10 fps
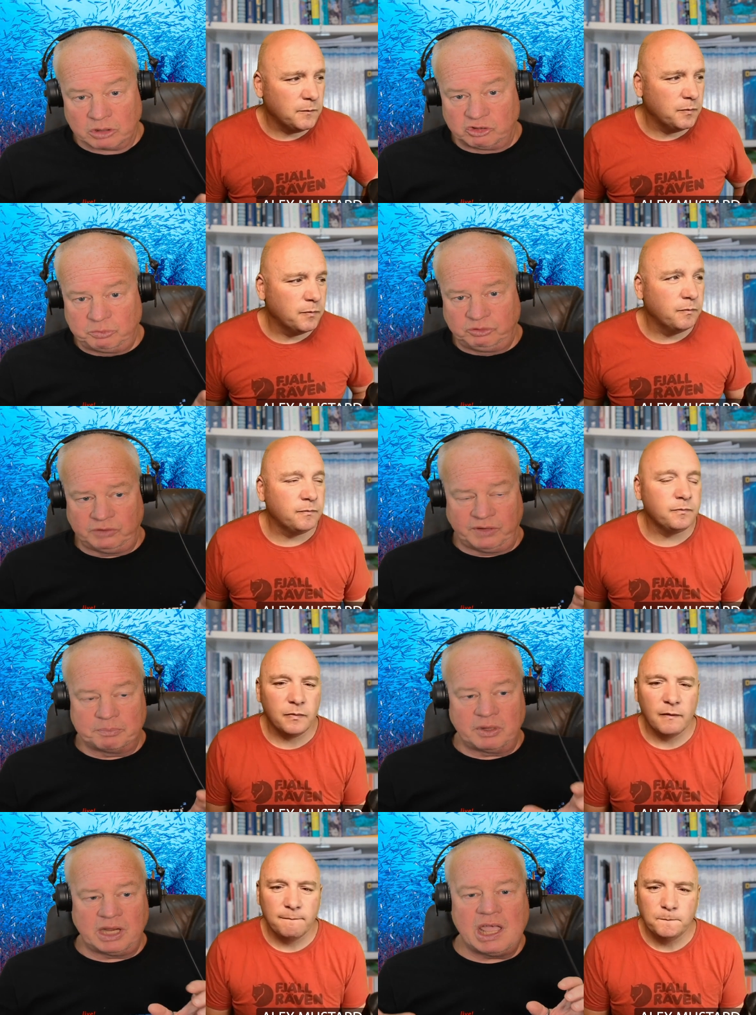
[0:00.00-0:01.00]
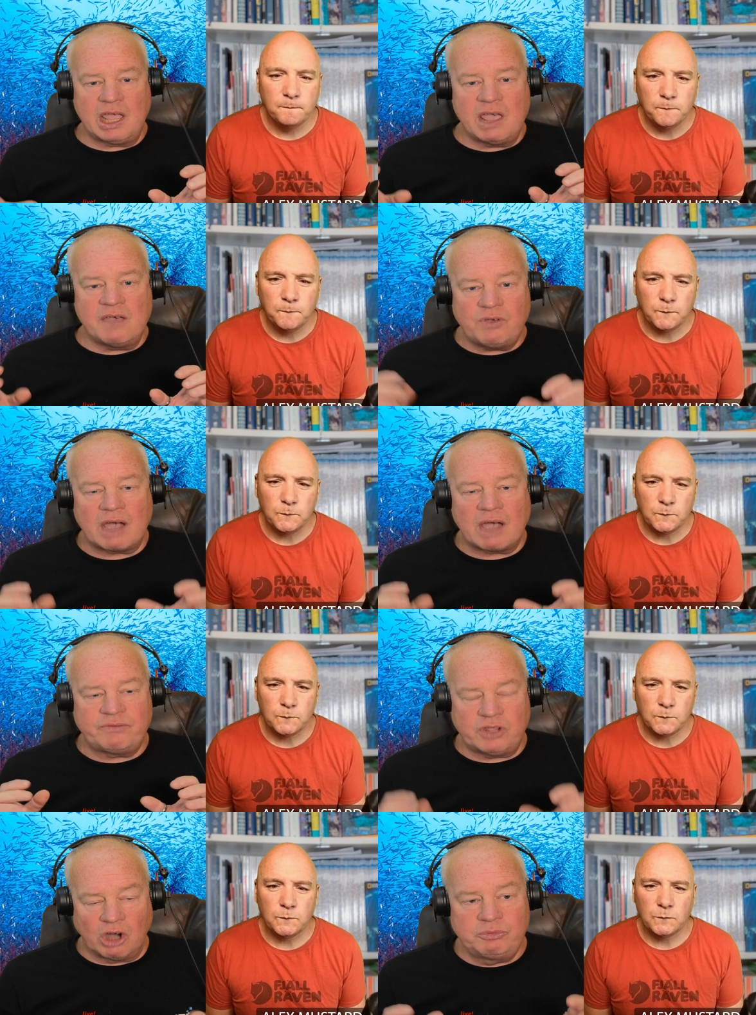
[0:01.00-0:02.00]
Speaker 1: camera model specific, but if
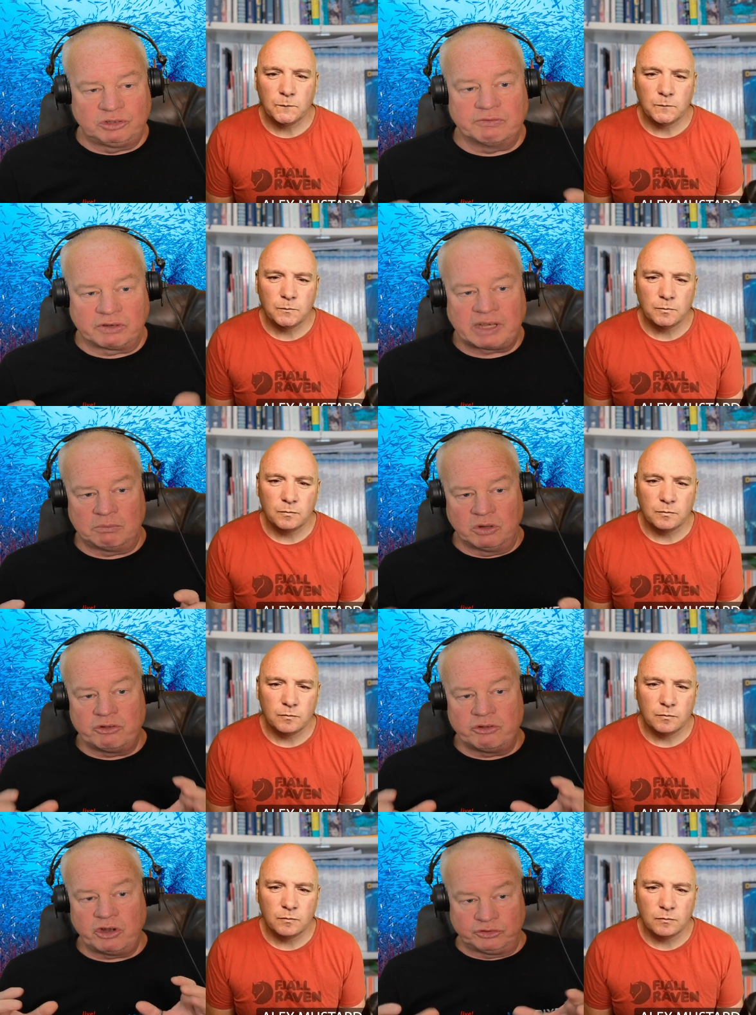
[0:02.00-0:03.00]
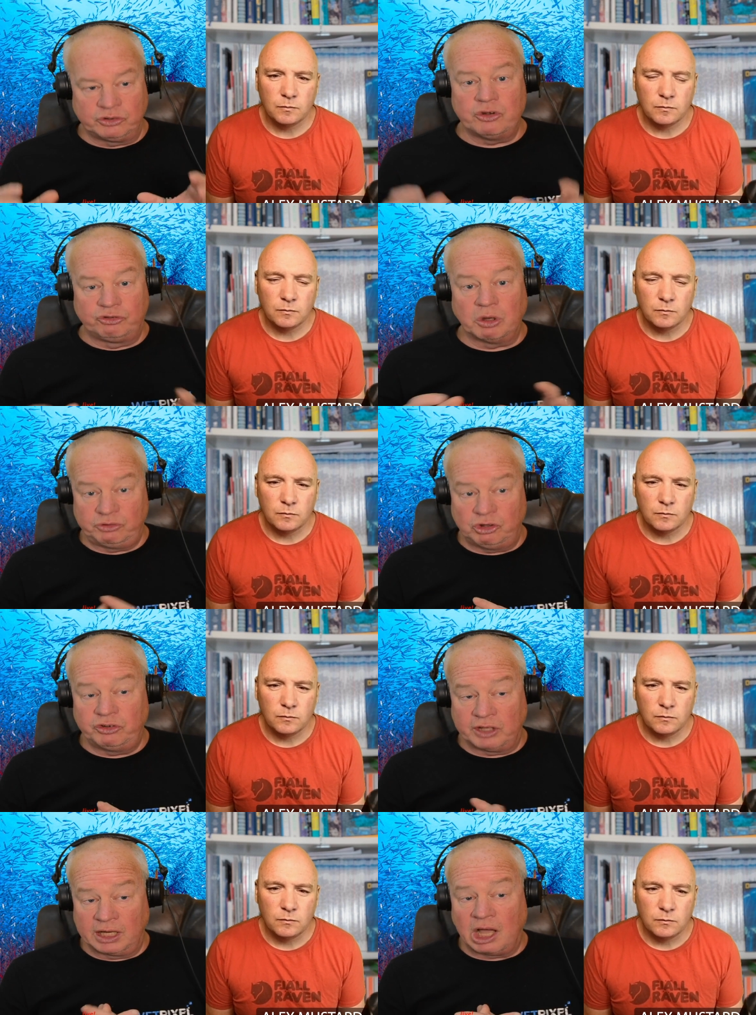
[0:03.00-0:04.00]
you have the option of a camera that does a good
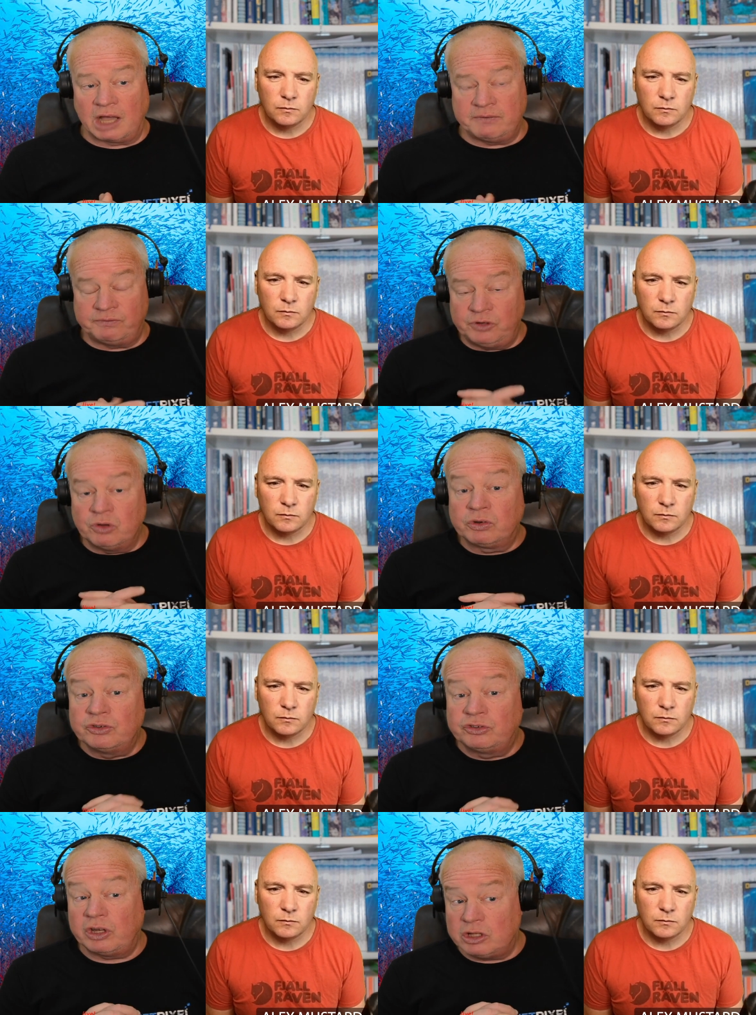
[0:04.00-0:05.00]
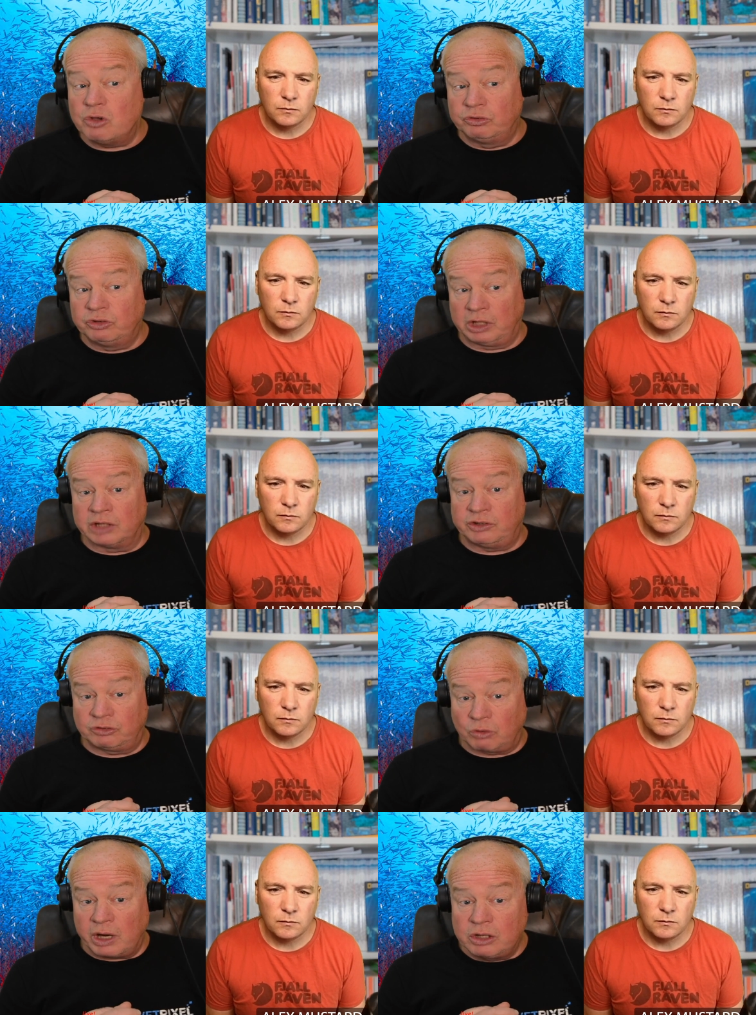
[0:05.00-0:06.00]
job of shooting in live view, consider
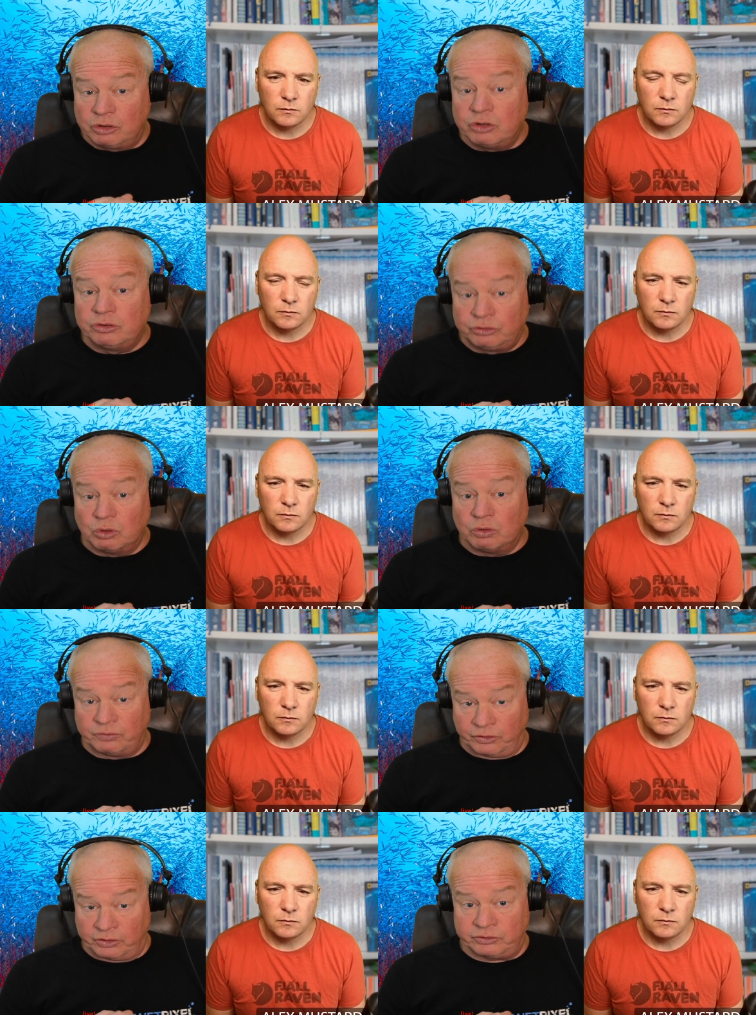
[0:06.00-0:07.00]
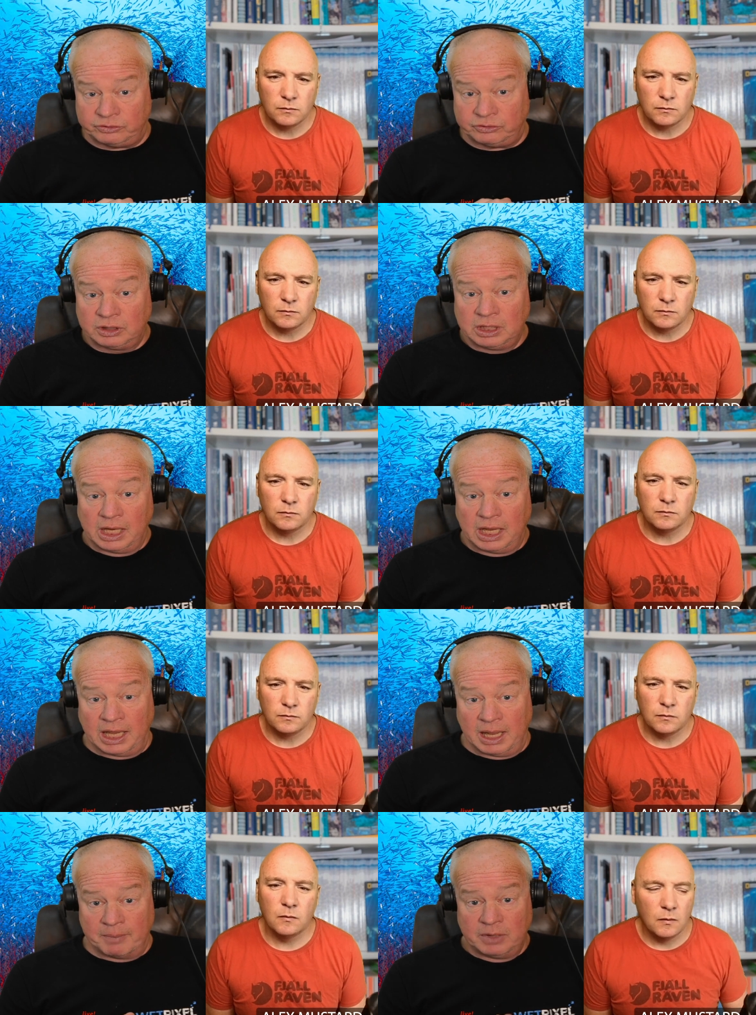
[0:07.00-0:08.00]
using it. It's quite a good tool for this
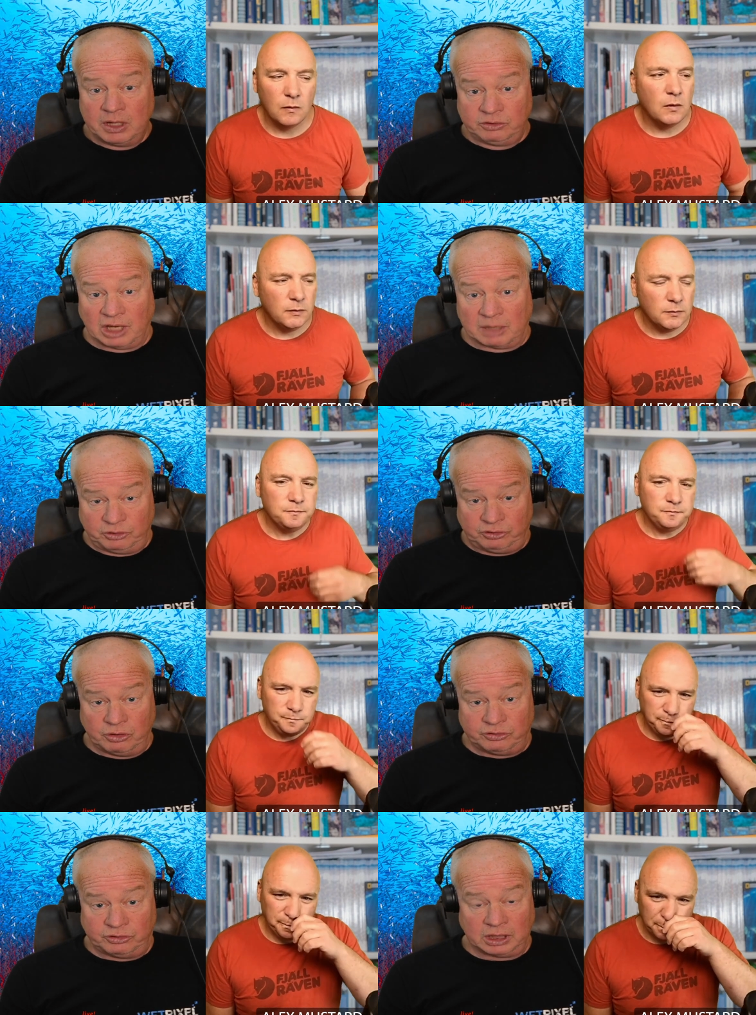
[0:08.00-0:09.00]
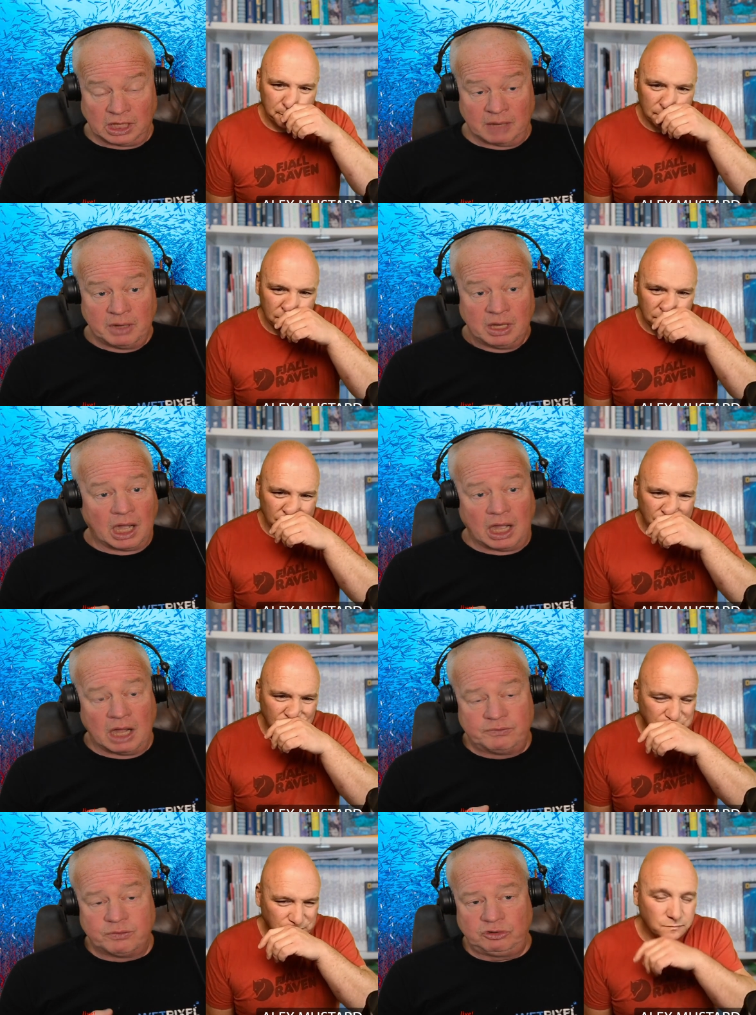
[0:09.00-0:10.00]
um, type of shooting. And
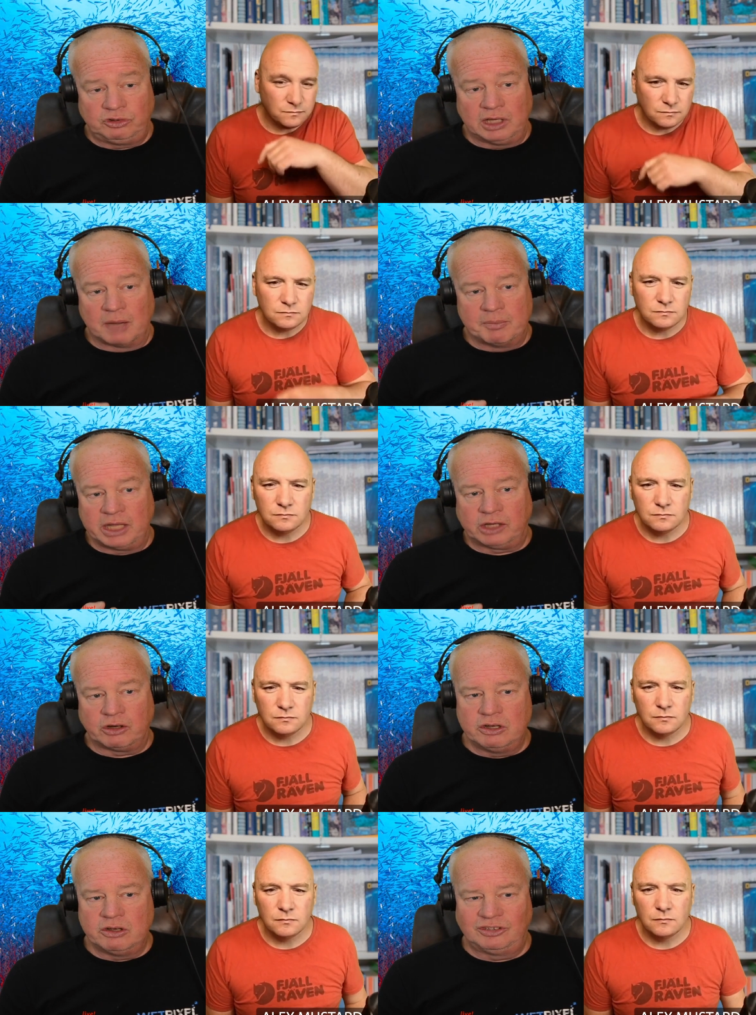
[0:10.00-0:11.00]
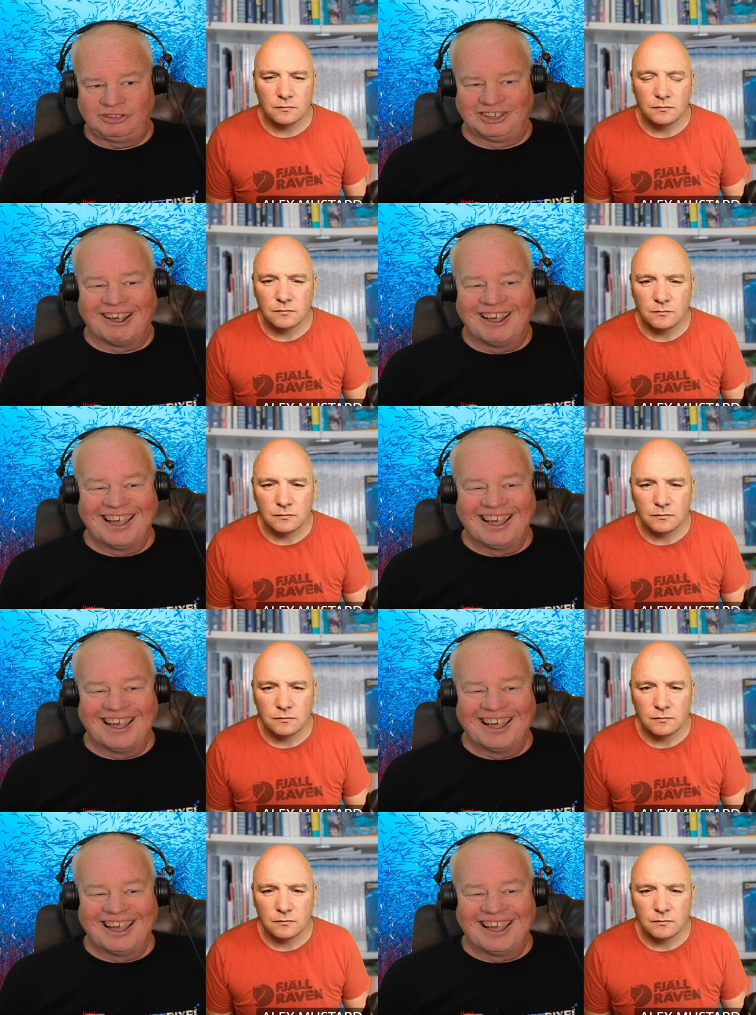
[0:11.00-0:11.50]
um, unfortunately, I'm a Nikon user,